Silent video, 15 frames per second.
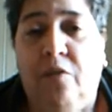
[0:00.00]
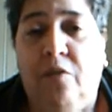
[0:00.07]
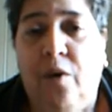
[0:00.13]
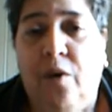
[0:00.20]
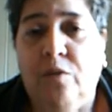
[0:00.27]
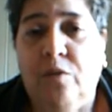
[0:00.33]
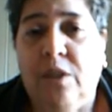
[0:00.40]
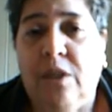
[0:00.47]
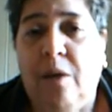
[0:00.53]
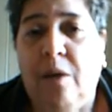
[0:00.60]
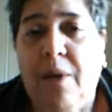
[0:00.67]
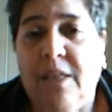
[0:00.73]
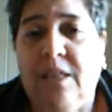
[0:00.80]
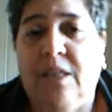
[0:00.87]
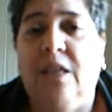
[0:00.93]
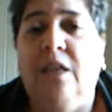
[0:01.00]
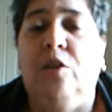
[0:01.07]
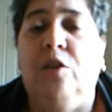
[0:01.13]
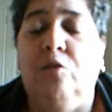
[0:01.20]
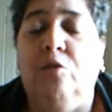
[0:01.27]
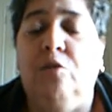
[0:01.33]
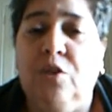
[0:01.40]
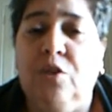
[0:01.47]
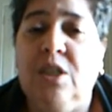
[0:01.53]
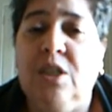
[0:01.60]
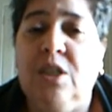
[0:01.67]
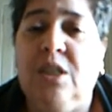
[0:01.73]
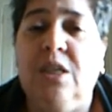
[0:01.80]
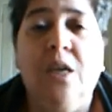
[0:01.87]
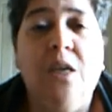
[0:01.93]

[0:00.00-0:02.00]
folks. I'm asking you, just,